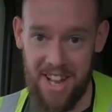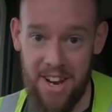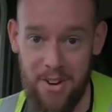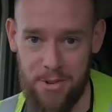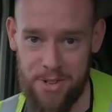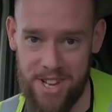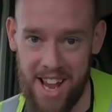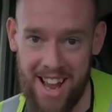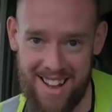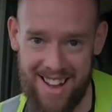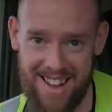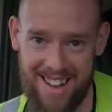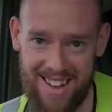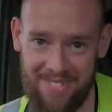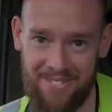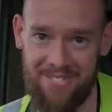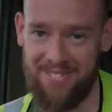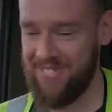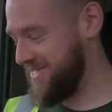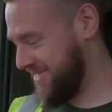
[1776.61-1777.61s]
dinner
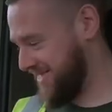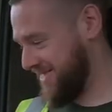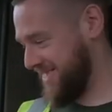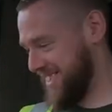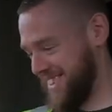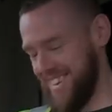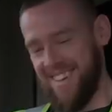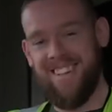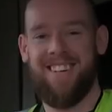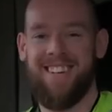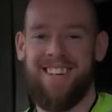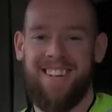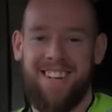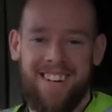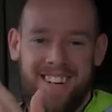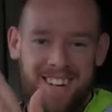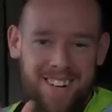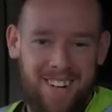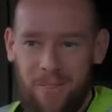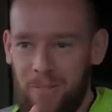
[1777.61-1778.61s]
time!
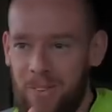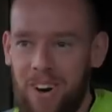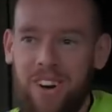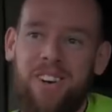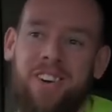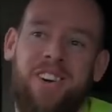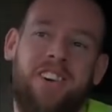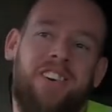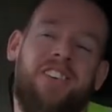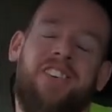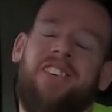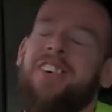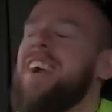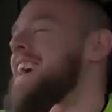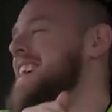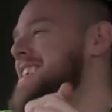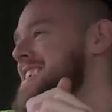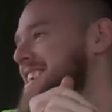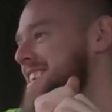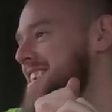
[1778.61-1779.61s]
What
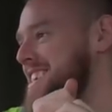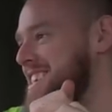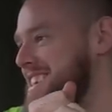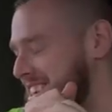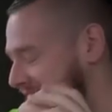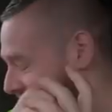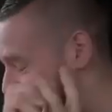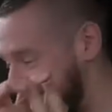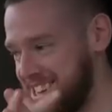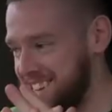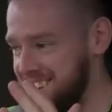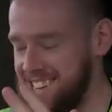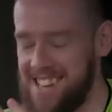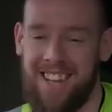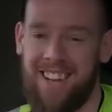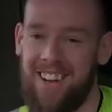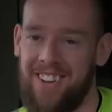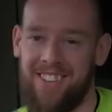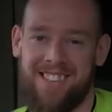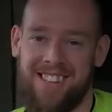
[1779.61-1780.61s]
crazy skit has he
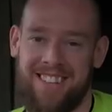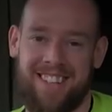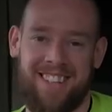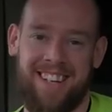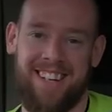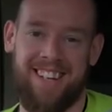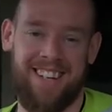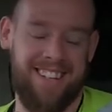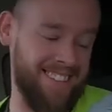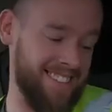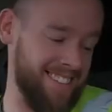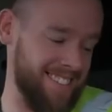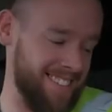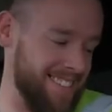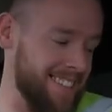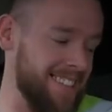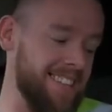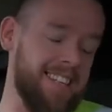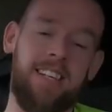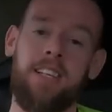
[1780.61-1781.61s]
got today?
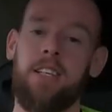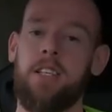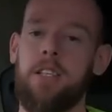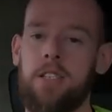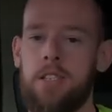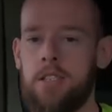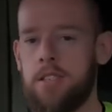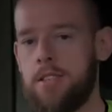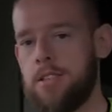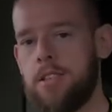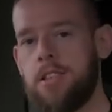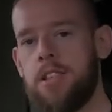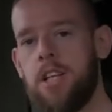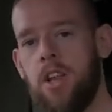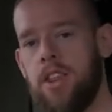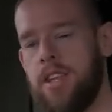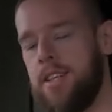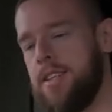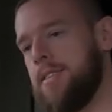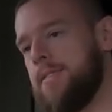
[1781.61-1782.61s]

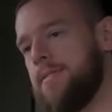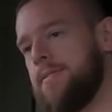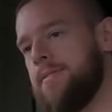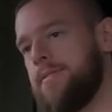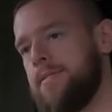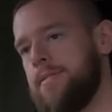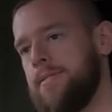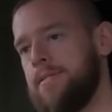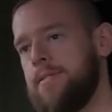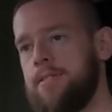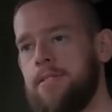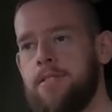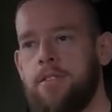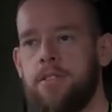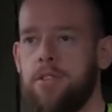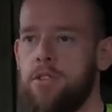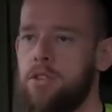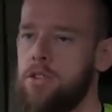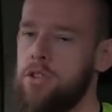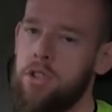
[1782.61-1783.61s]
Nothing.
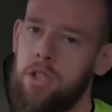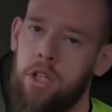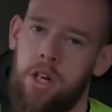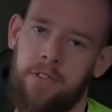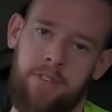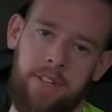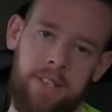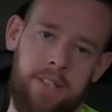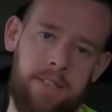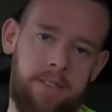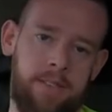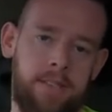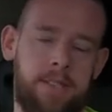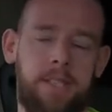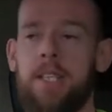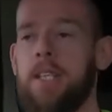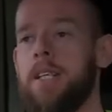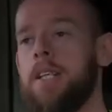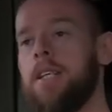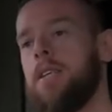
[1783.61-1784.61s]
We're
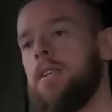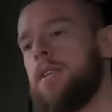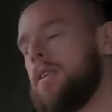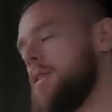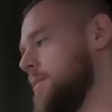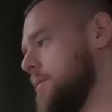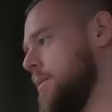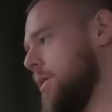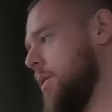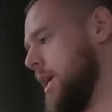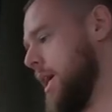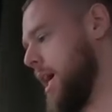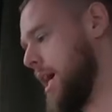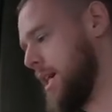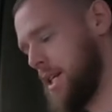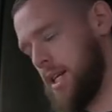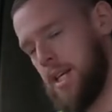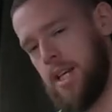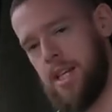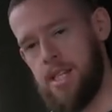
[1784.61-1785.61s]
going
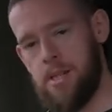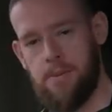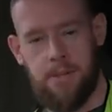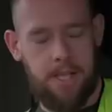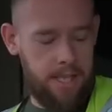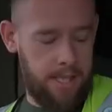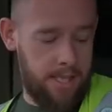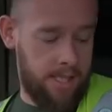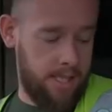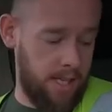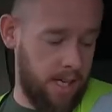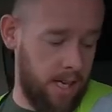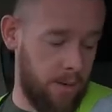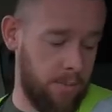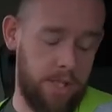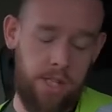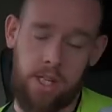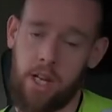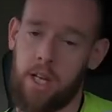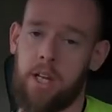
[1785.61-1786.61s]
nice and easy with dinner today.
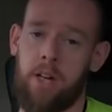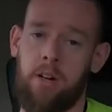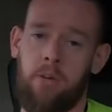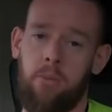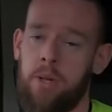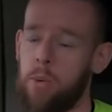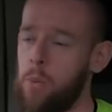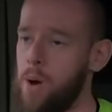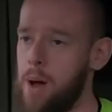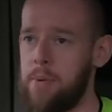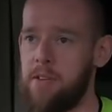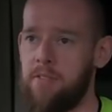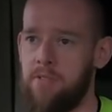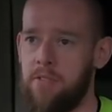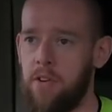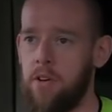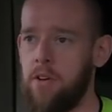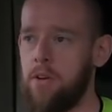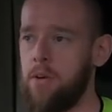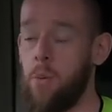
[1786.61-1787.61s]
We're sticking up with the Wabbit
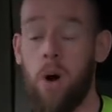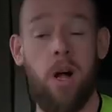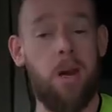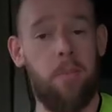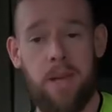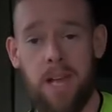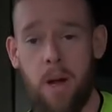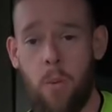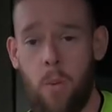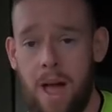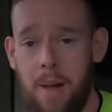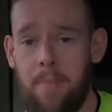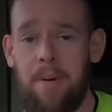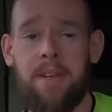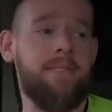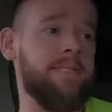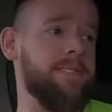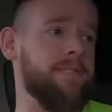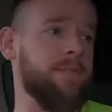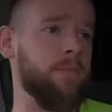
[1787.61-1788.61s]
food. Wanna be a Wabbit?
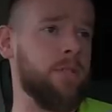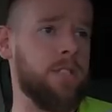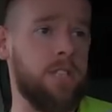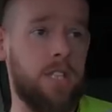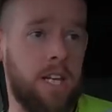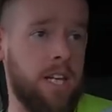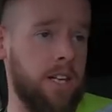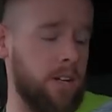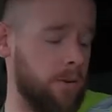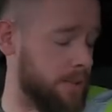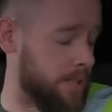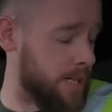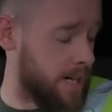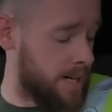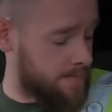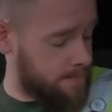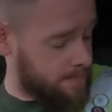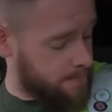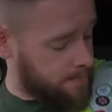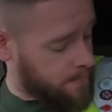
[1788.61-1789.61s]
We're sticking up with
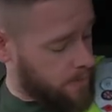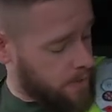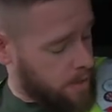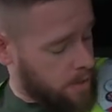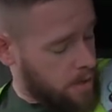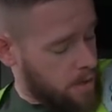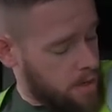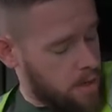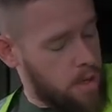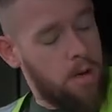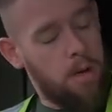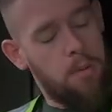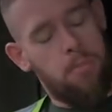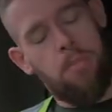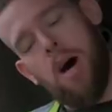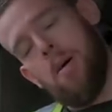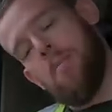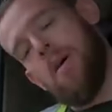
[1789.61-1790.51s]
that. But